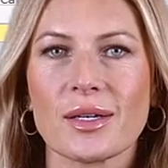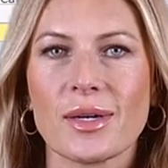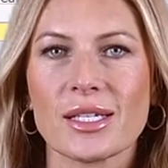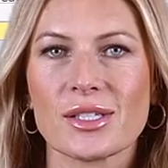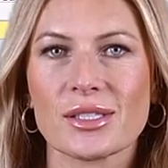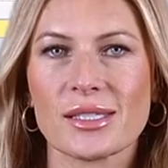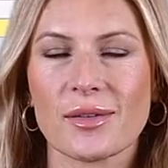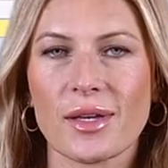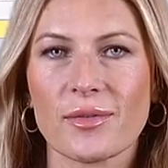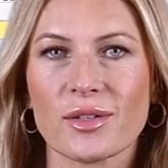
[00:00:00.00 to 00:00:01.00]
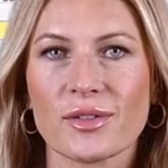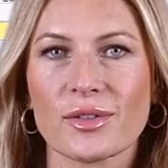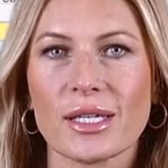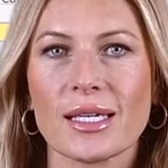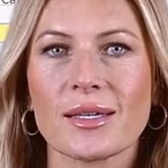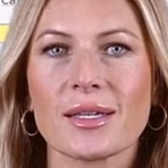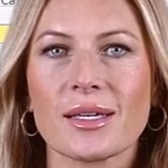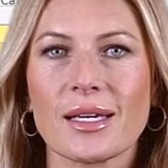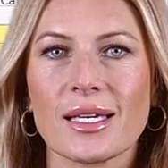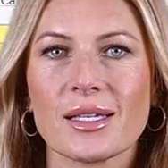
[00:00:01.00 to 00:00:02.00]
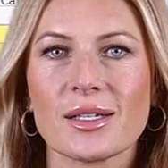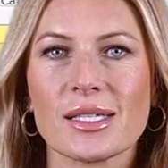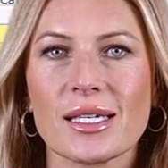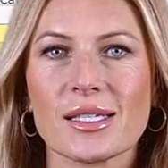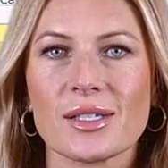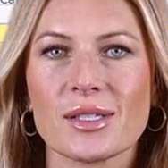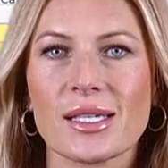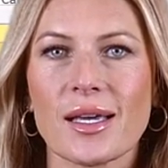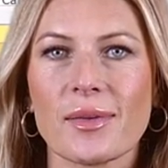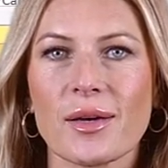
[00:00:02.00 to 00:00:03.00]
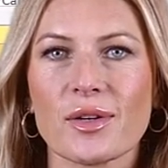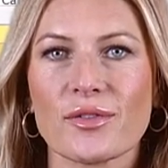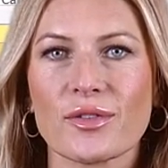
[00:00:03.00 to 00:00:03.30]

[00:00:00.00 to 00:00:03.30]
questions at level 3, and those answers at level